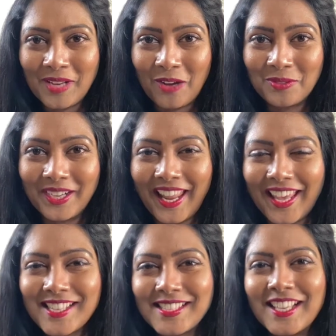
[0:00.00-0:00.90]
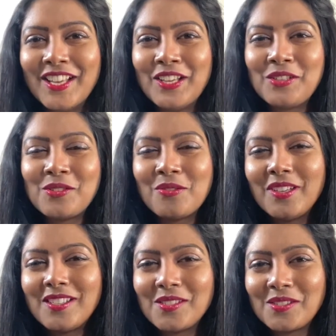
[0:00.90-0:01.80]
nowadays, so
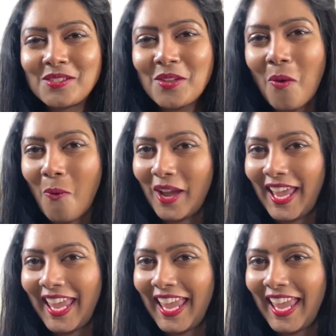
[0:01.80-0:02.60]
it's okay.